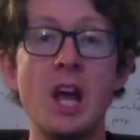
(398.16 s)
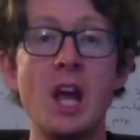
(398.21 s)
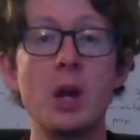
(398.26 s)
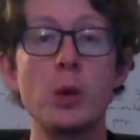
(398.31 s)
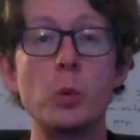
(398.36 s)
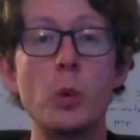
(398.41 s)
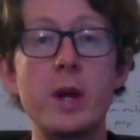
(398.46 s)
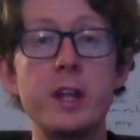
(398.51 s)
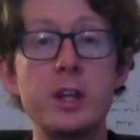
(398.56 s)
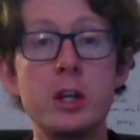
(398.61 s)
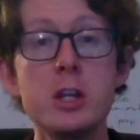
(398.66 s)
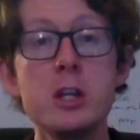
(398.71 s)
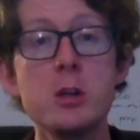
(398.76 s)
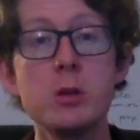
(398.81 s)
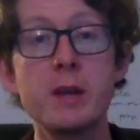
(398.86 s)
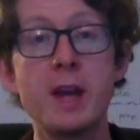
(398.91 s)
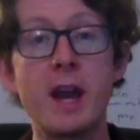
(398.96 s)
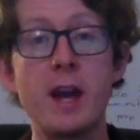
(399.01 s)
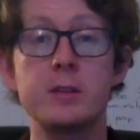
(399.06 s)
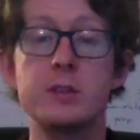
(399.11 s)
whether you
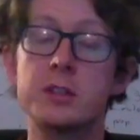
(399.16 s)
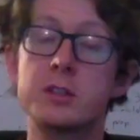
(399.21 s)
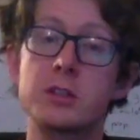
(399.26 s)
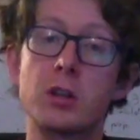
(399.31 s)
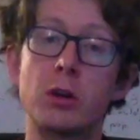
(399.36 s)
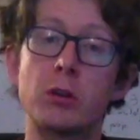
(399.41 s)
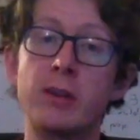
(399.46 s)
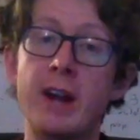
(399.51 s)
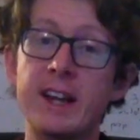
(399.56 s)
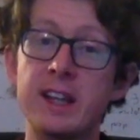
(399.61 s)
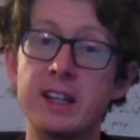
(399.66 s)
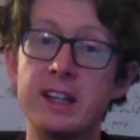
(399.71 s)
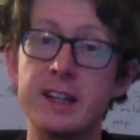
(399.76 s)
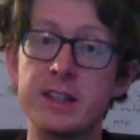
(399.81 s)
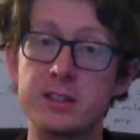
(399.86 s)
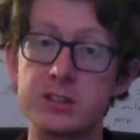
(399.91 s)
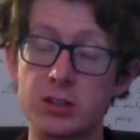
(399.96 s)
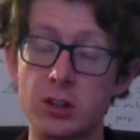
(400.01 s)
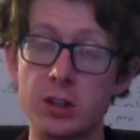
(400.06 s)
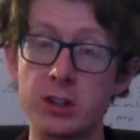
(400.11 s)
count as correctly
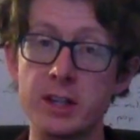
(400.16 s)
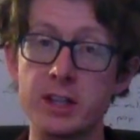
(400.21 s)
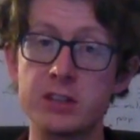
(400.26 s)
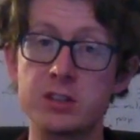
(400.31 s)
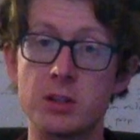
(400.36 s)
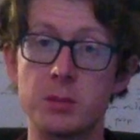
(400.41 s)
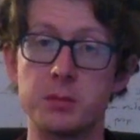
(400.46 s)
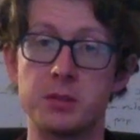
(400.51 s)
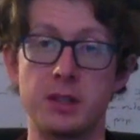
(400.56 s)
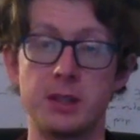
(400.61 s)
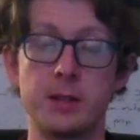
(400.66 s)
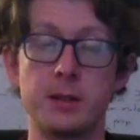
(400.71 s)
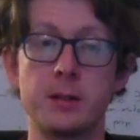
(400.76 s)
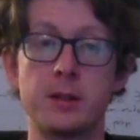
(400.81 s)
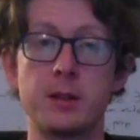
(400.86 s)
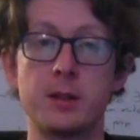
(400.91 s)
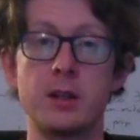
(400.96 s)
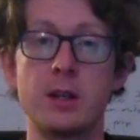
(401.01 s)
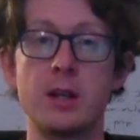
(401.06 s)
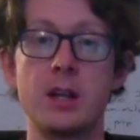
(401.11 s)
asserting something
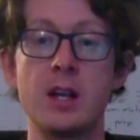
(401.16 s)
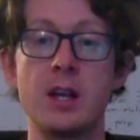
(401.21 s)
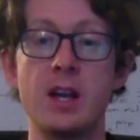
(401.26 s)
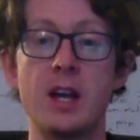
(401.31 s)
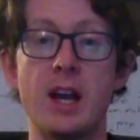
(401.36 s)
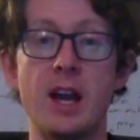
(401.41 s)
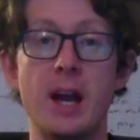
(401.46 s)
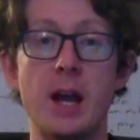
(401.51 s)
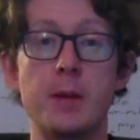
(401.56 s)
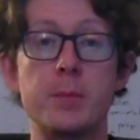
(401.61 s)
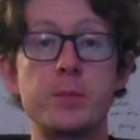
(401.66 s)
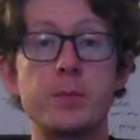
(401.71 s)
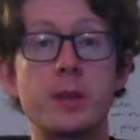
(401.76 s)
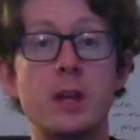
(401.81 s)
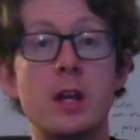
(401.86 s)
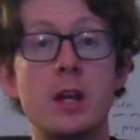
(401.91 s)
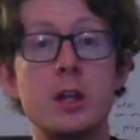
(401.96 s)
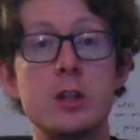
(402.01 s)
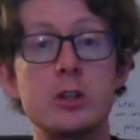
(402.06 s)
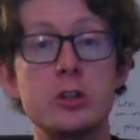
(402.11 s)
um,
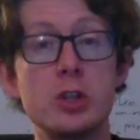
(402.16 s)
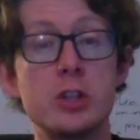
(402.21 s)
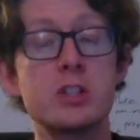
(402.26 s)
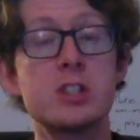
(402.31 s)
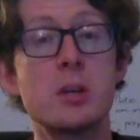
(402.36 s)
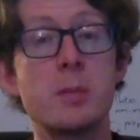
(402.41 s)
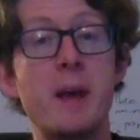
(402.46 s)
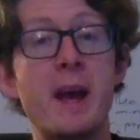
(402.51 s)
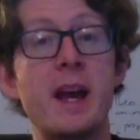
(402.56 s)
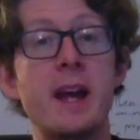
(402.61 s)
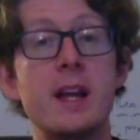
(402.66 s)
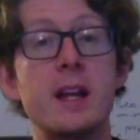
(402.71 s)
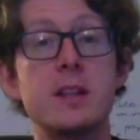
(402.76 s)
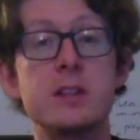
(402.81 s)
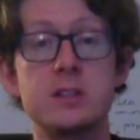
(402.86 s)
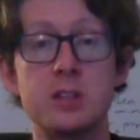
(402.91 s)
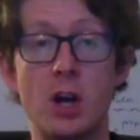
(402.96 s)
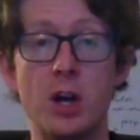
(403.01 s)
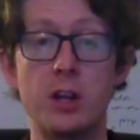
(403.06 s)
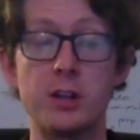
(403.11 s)
just
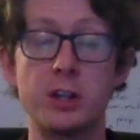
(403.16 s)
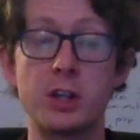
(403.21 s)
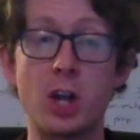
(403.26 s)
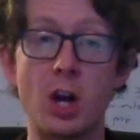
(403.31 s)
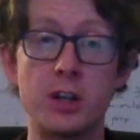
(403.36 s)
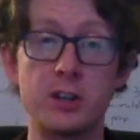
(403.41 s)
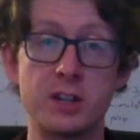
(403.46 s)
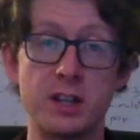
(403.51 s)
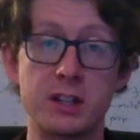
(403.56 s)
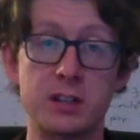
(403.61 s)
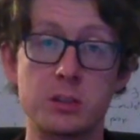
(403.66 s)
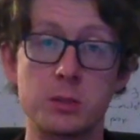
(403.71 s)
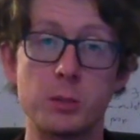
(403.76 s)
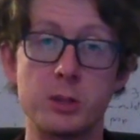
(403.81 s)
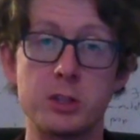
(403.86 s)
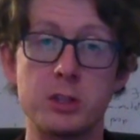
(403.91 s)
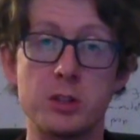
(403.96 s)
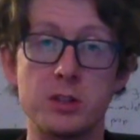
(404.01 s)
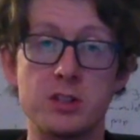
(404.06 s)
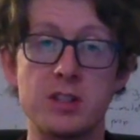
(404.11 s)
depends on the context in
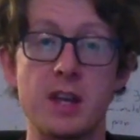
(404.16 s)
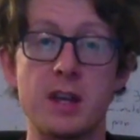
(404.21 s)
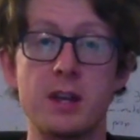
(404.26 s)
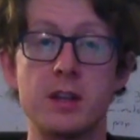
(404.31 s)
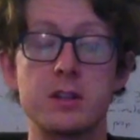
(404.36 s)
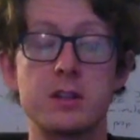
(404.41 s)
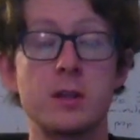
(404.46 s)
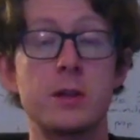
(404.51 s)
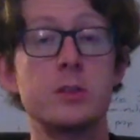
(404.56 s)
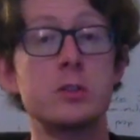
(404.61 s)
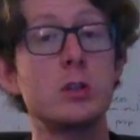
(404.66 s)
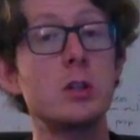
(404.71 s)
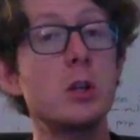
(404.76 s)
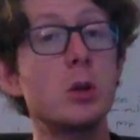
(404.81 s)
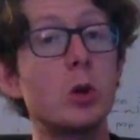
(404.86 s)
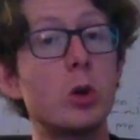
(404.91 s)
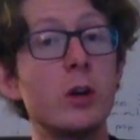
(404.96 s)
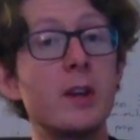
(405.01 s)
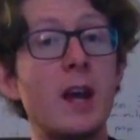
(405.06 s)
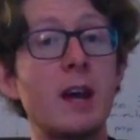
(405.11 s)
which you said it. So you
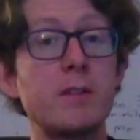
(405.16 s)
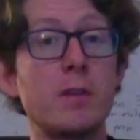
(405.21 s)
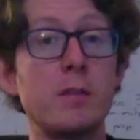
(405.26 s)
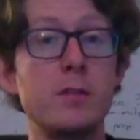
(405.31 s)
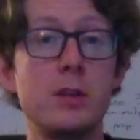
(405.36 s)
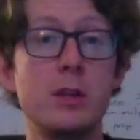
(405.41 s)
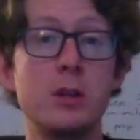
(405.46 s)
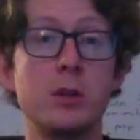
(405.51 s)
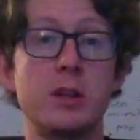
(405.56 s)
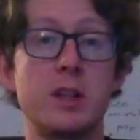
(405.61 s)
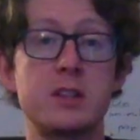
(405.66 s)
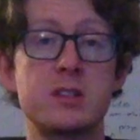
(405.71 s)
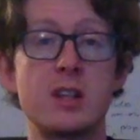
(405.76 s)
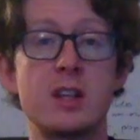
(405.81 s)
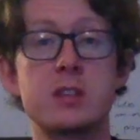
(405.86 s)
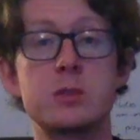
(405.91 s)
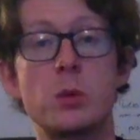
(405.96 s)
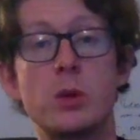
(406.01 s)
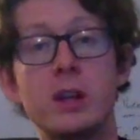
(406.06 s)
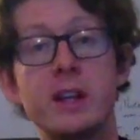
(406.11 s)
could have a view that
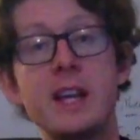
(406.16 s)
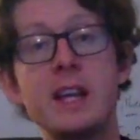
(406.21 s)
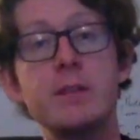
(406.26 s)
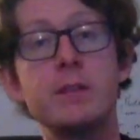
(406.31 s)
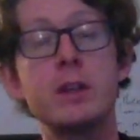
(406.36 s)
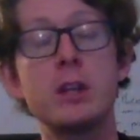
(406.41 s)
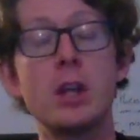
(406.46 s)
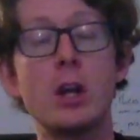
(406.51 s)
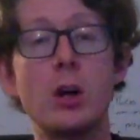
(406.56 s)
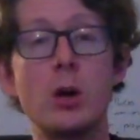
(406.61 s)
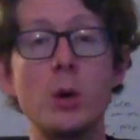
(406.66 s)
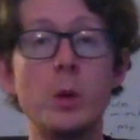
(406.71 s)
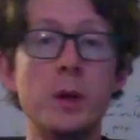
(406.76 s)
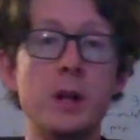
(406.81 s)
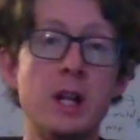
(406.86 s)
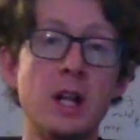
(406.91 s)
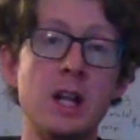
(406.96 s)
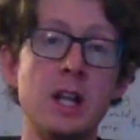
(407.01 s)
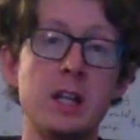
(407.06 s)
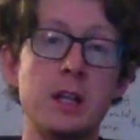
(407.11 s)
says, well, even though
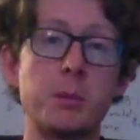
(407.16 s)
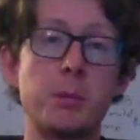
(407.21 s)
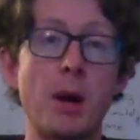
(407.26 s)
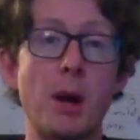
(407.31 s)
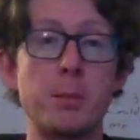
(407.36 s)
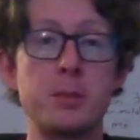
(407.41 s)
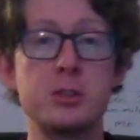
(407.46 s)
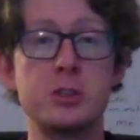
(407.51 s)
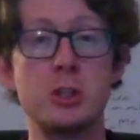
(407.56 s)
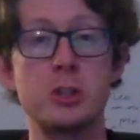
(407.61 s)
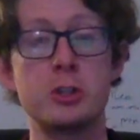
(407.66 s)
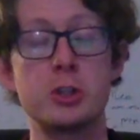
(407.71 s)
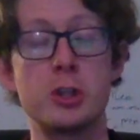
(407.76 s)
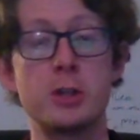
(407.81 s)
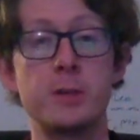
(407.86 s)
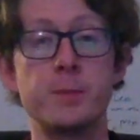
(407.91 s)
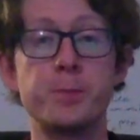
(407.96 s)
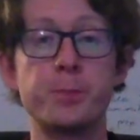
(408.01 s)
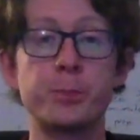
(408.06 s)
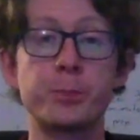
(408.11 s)
the
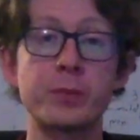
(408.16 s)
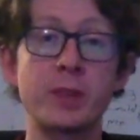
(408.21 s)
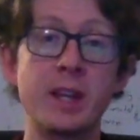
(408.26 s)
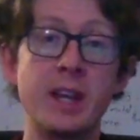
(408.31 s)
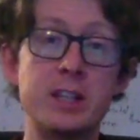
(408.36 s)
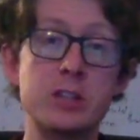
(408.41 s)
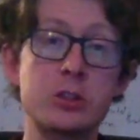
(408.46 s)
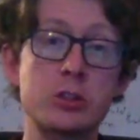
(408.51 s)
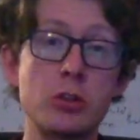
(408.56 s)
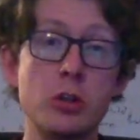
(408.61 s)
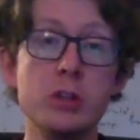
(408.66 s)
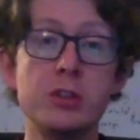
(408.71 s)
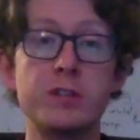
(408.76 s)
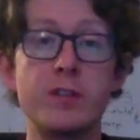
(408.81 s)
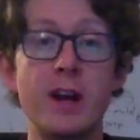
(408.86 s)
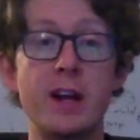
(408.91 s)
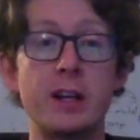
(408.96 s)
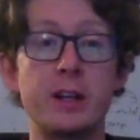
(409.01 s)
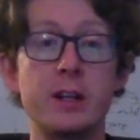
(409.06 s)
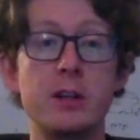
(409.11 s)
proposition, its truth
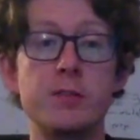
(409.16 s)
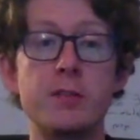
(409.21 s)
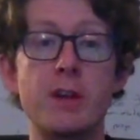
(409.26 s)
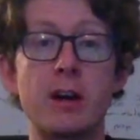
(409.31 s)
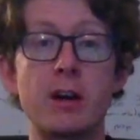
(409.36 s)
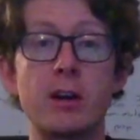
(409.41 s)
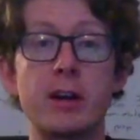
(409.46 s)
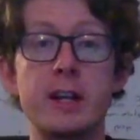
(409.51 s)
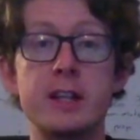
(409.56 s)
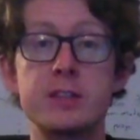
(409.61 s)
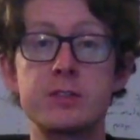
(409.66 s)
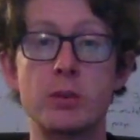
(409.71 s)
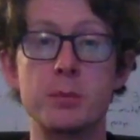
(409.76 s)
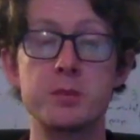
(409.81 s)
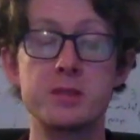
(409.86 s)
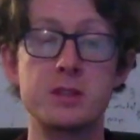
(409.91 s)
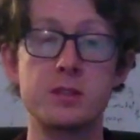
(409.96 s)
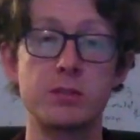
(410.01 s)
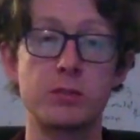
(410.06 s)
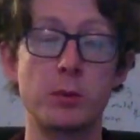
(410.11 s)
value varies from,
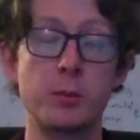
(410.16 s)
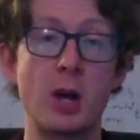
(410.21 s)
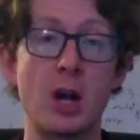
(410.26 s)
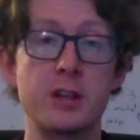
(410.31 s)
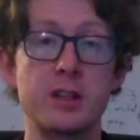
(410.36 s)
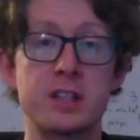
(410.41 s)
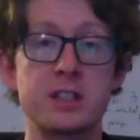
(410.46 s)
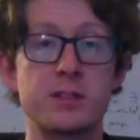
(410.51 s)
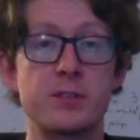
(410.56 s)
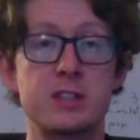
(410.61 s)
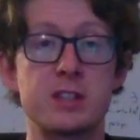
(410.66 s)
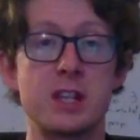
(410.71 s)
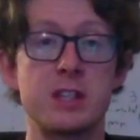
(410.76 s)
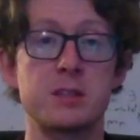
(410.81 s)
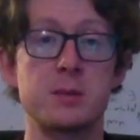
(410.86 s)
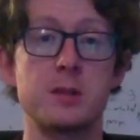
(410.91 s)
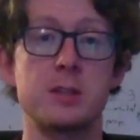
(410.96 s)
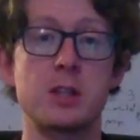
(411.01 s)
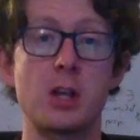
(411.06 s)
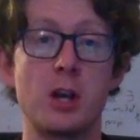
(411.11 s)
from context of
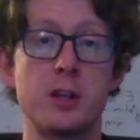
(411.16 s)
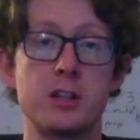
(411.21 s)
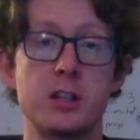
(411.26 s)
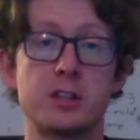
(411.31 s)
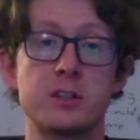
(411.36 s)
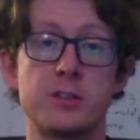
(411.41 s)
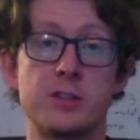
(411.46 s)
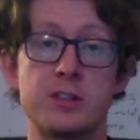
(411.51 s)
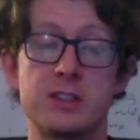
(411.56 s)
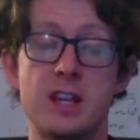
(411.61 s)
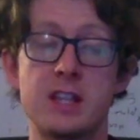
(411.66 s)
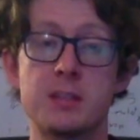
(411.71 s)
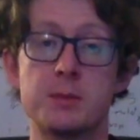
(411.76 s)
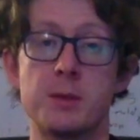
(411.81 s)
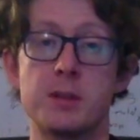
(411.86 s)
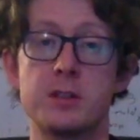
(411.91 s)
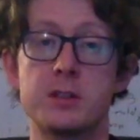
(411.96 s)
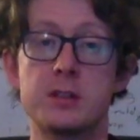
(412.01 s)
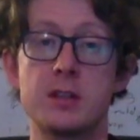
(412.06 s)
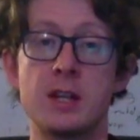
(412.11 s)
assessment to context of
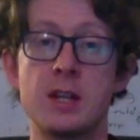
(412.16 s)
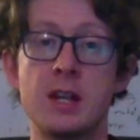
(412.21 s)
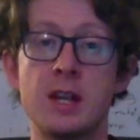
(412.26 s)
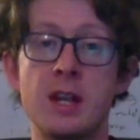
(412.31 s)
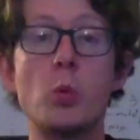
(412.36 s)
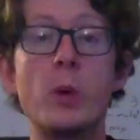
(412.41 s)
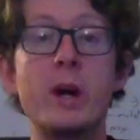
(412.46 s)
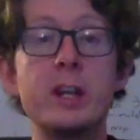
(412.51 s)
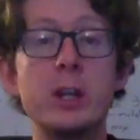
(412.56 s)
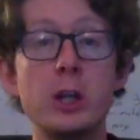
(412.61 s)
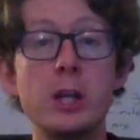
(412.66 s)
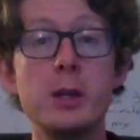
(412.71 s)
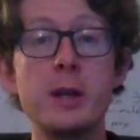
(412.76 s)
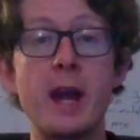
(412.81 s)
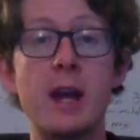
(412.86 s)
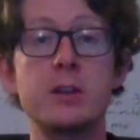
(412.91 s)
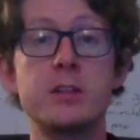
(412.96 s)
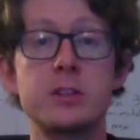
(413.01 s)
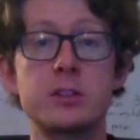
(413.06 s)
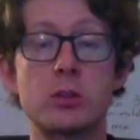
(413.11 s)
assessment, whether you
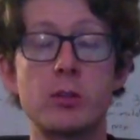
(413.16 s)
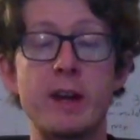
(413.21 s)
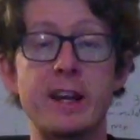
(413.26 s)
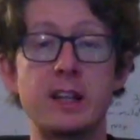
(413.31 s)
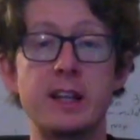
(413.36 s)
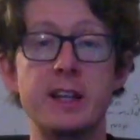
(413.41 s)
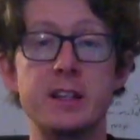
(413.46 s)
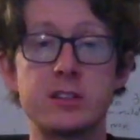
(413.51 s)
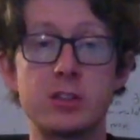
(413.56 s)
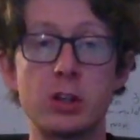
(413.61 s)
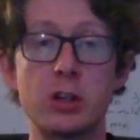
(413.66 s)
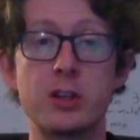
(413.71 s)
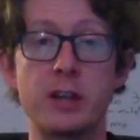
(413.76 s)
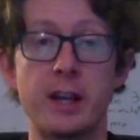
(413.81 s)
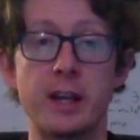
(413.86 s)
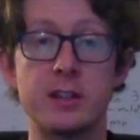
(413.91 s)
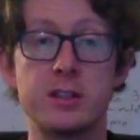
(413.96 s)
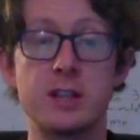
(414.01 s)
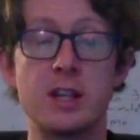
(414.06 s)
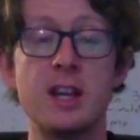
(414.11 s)
count as correctly asserting
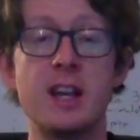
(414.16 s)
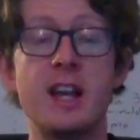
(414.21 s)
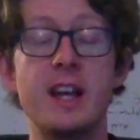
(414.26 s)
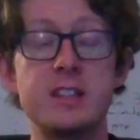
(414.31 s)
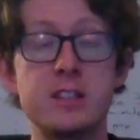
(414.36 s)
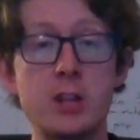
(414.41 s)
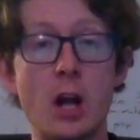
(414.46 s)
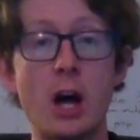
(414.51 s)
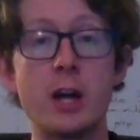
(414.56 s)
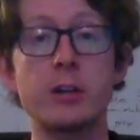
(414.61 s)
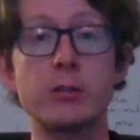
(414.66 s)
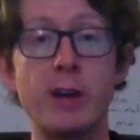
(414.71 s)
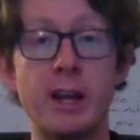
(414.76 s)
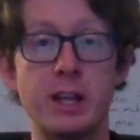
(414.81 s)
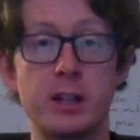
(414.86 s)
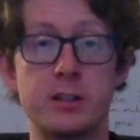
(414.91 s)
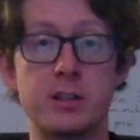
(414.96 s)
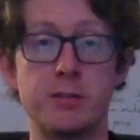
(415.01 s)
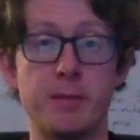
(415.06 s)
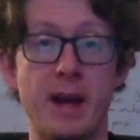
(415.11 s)
it is not a
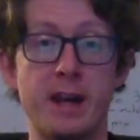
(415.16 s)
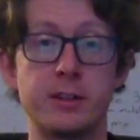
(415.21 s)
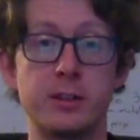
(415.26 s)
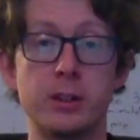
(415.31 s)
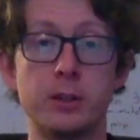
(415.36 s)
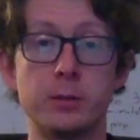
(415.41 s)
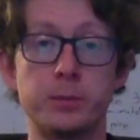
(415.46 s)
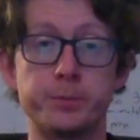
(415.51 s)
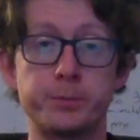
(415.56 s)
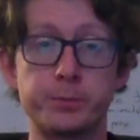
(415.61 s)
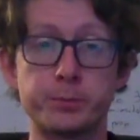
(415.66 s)
relative matter.